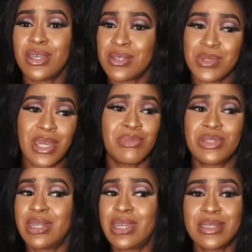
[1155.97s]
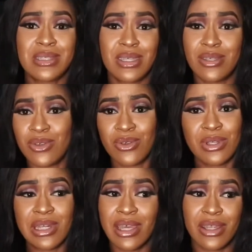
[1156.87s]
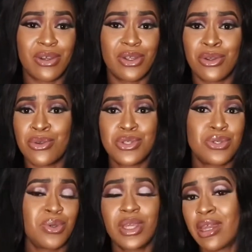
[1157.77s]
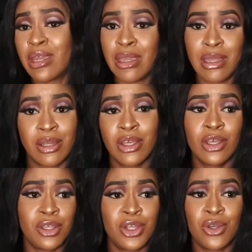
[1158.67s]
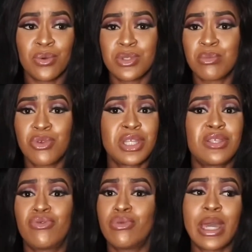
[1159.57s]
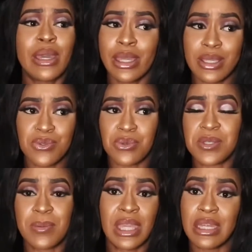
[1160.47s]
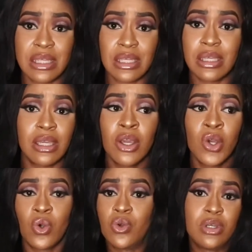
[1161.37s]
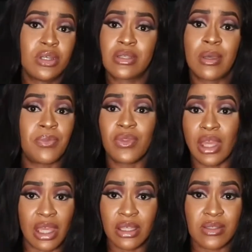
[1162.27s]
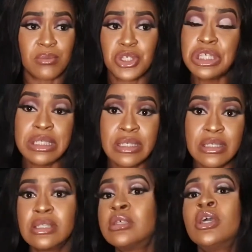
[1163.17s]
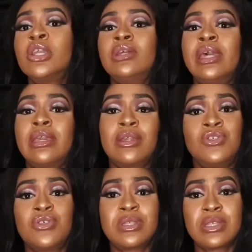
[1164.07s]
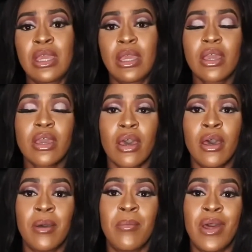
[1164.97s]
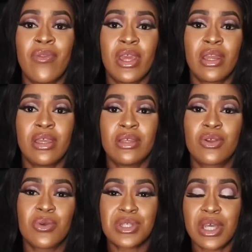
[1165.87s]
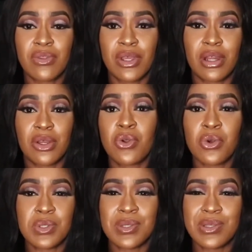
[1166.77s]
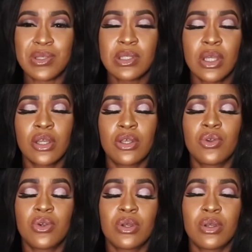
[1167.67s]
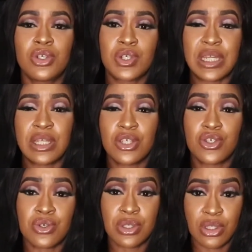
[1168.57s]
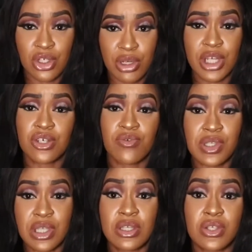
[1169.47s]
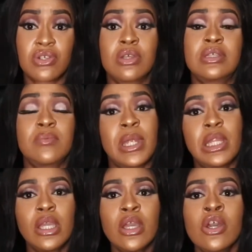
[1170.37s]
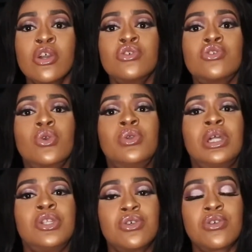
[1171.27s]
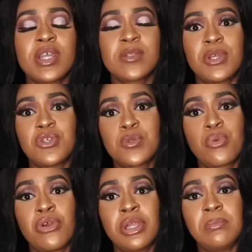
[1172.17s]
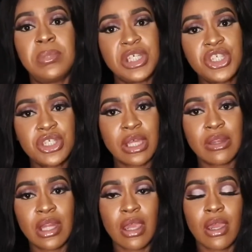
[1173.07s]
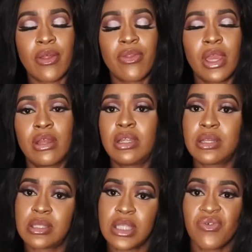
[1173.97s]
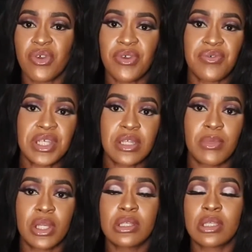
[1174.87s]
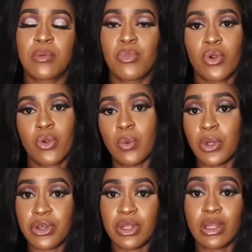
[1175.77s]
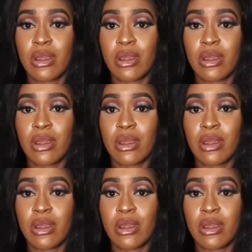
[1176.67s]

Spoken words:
Sometimes you're lazy, you know, you let an onion or two get in, you know, some grains of rice or spaghetti or something, some cheese, you let get in your sink, and then it goes down there and it causes your drainage, the drainage of your sink to start smelling. So you can deodorize by just pouring bleach in there and then let it sit for 15 minutes and pour hot water in there.